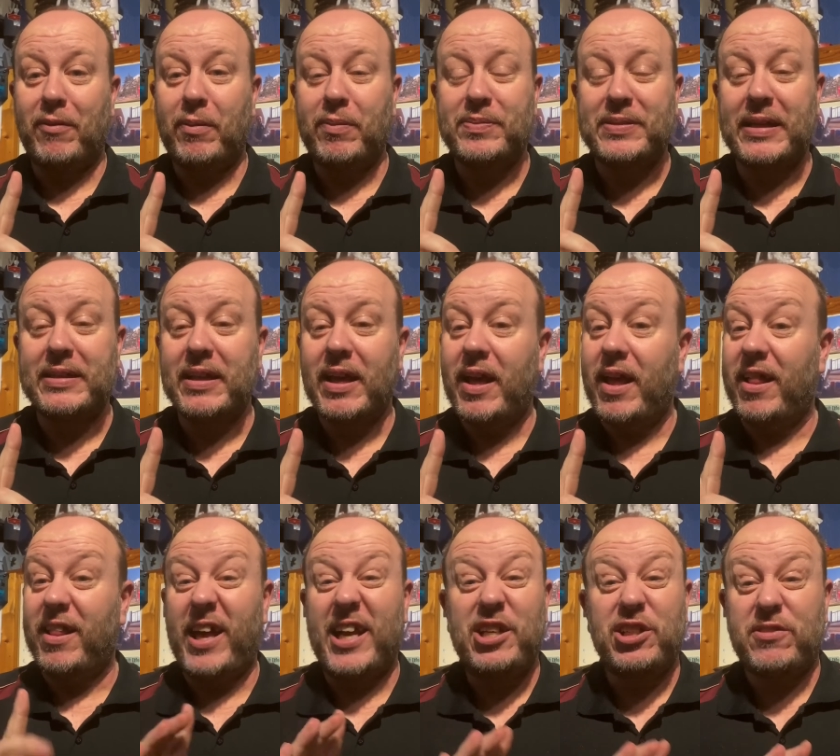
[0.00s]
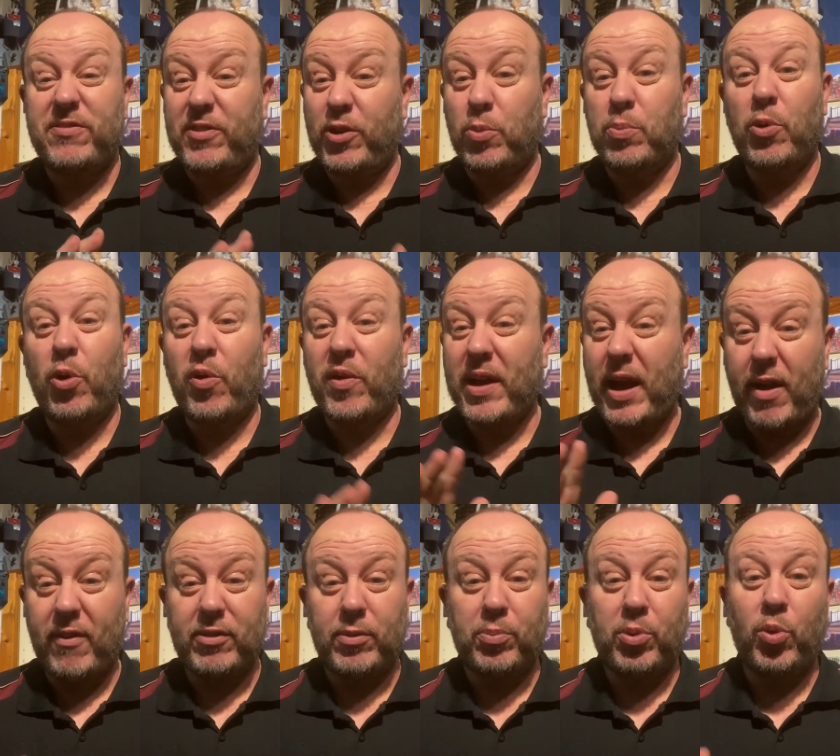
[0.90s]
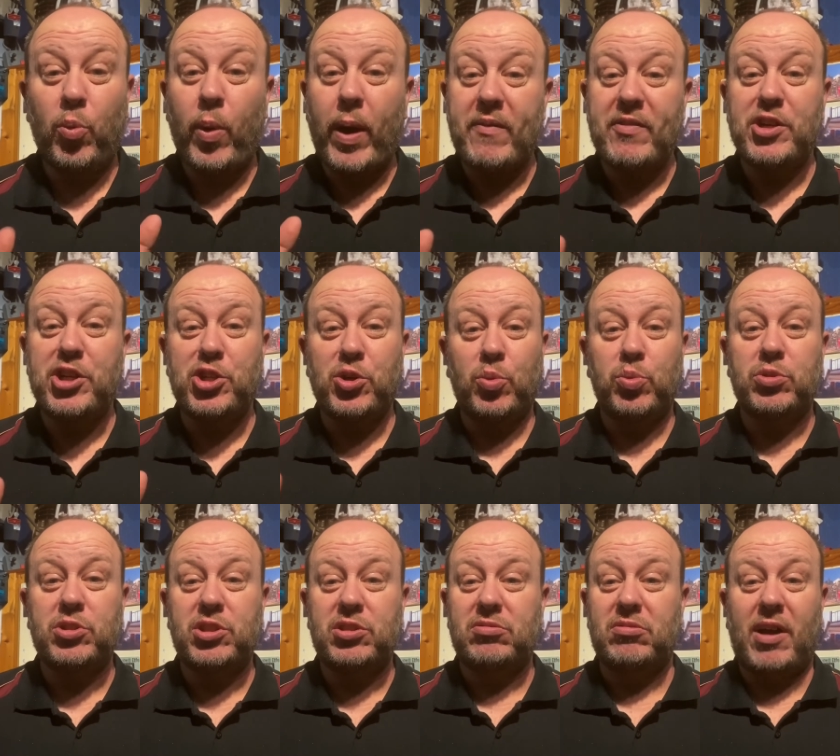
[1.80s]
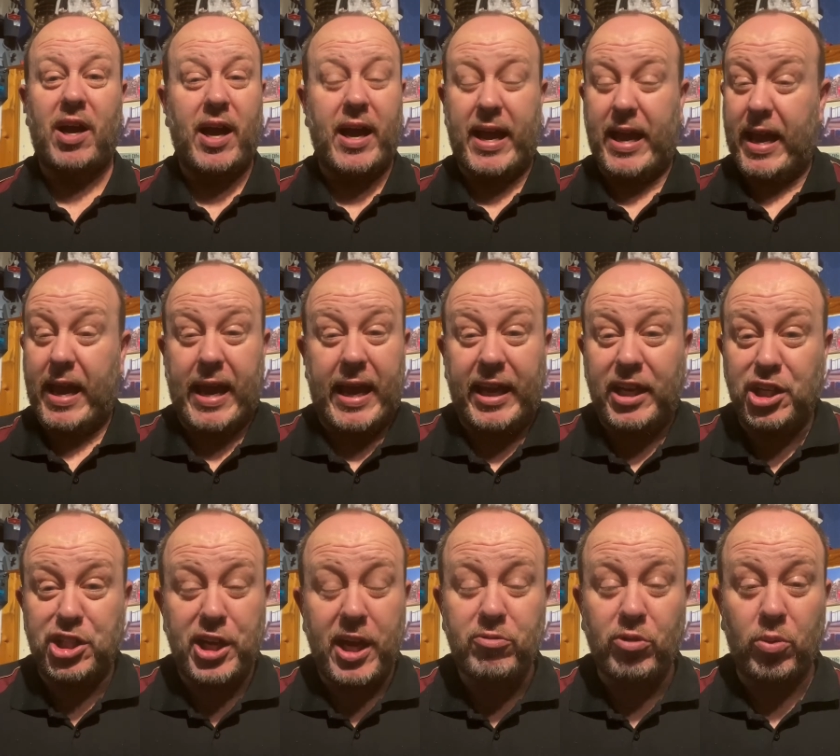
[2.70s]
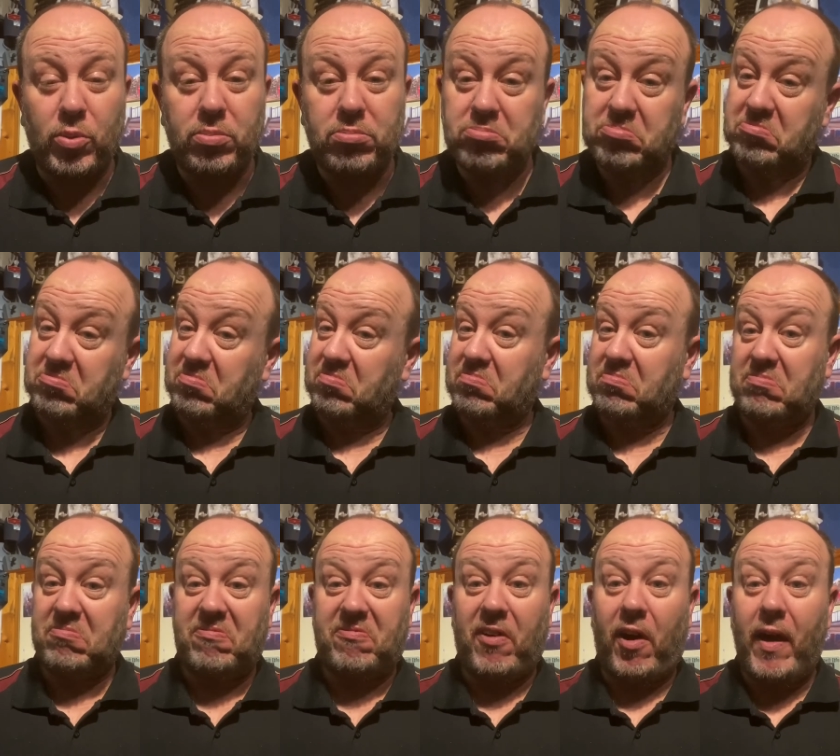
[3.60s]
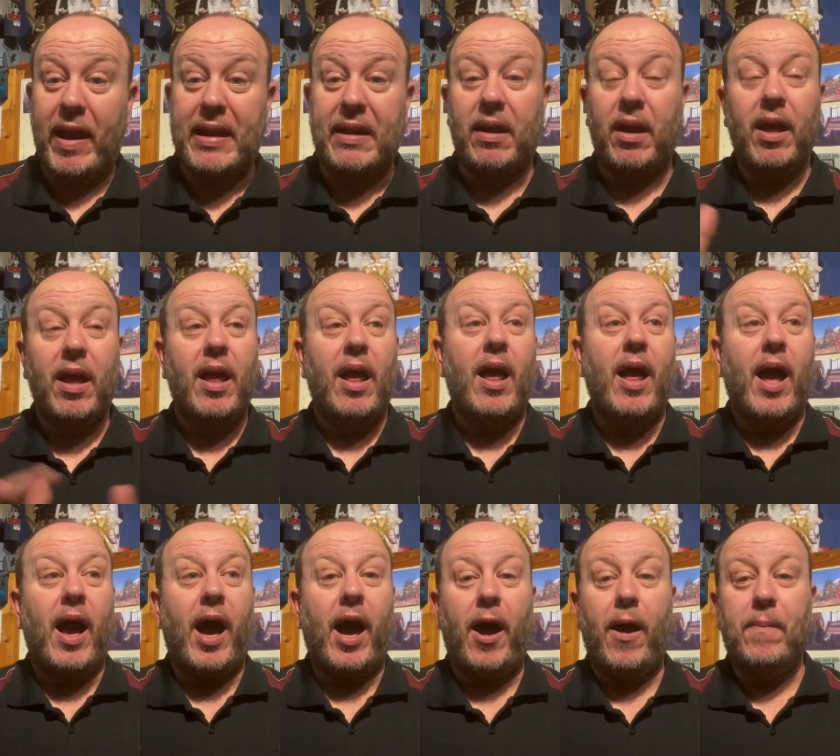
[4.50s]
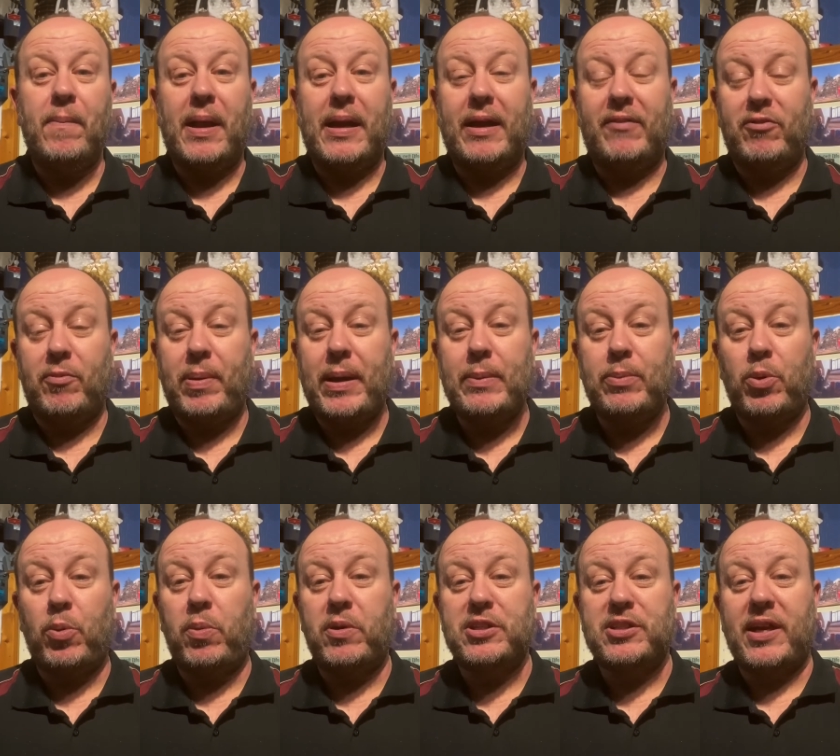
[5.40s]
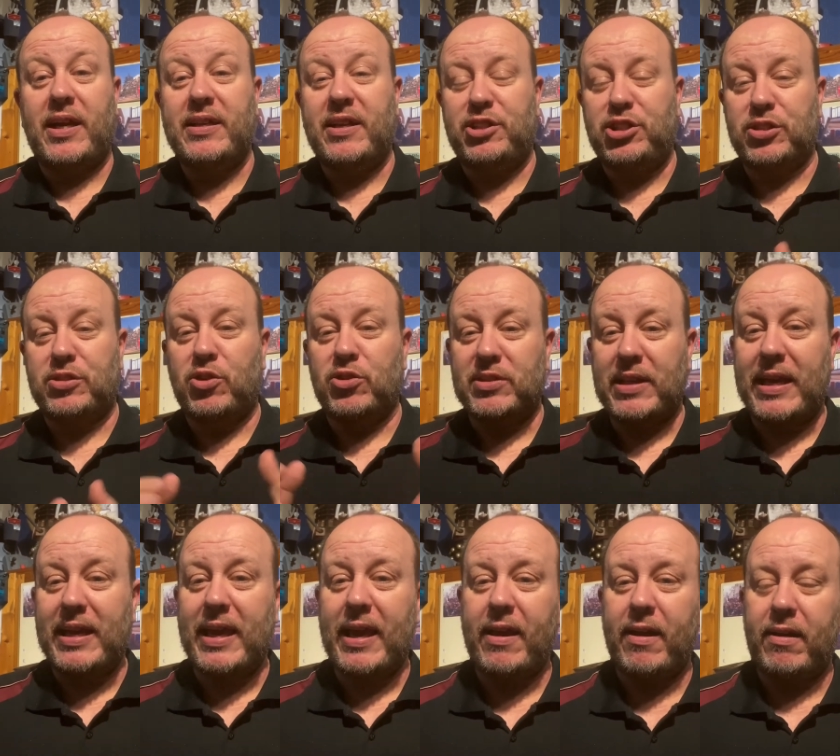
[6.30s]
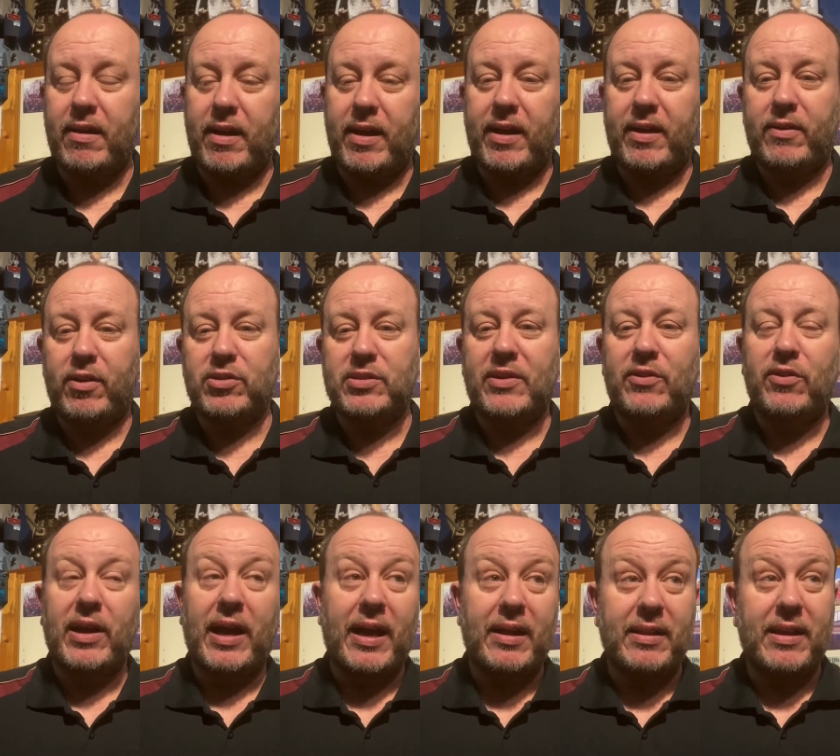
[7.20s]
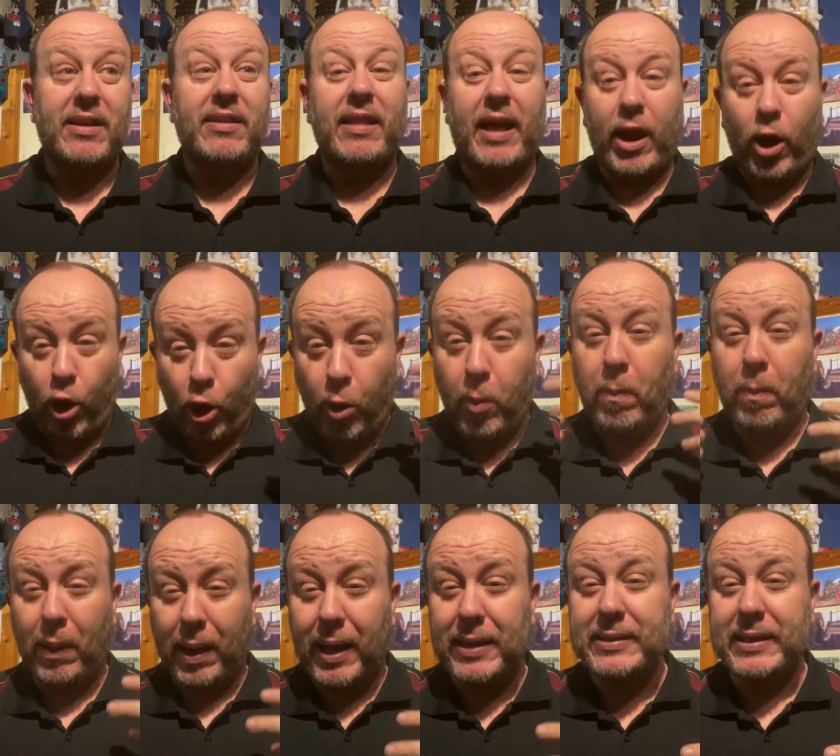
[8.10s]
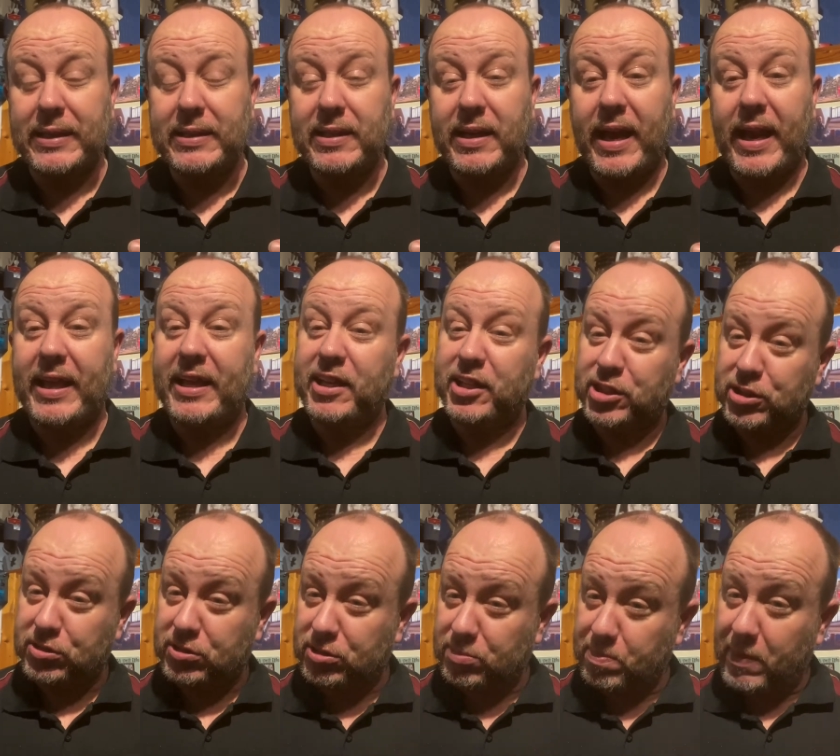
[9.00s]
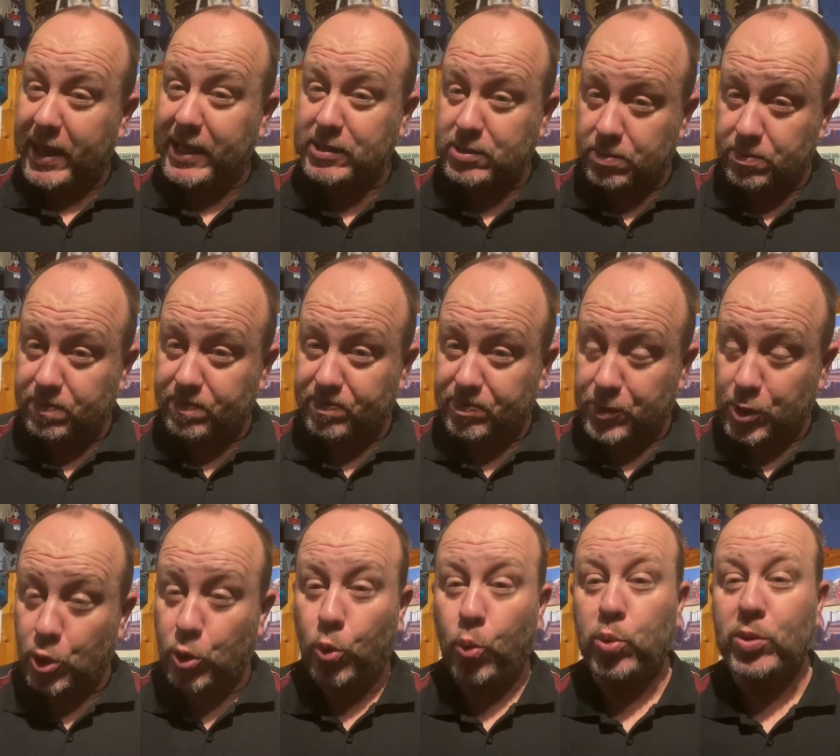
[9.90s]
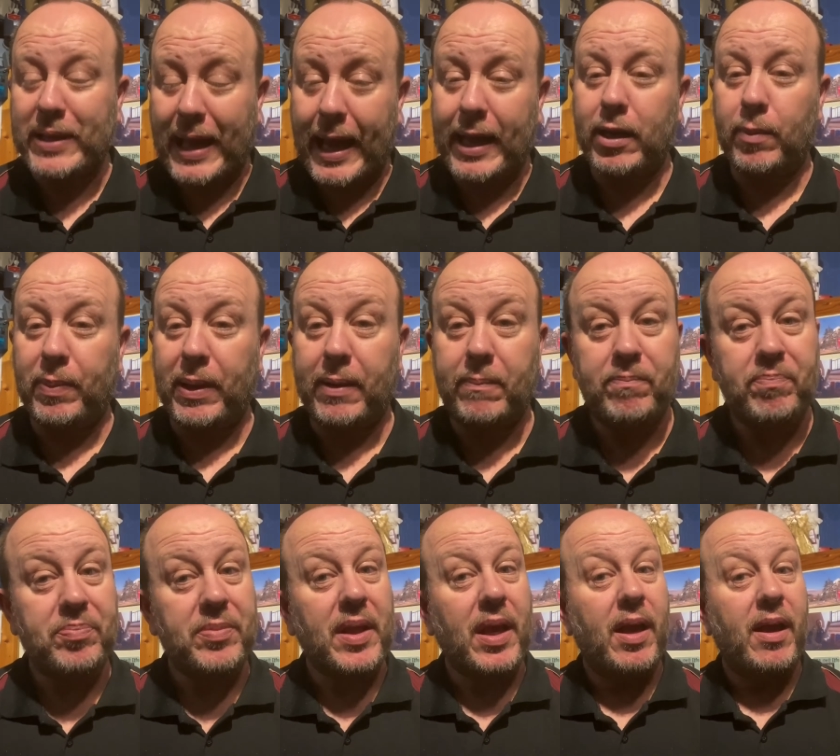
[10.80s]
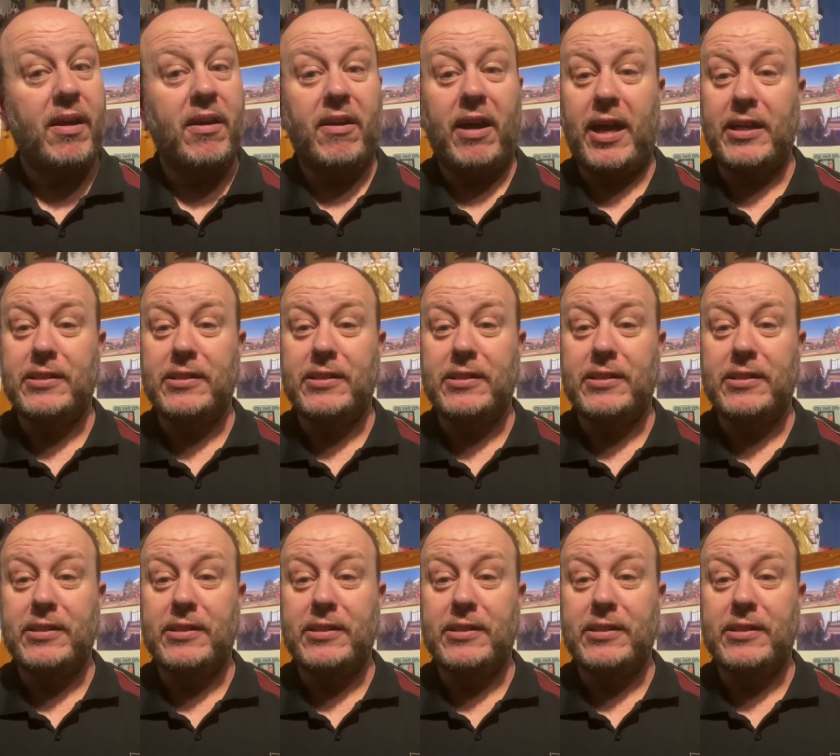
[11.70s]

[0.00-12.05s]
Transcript: said they just feel more comfortable wearing shorts in general. Fine. Um, and other people would say it's just because they get because uh, they they're hot blooded it just makes them cool down a bit. That's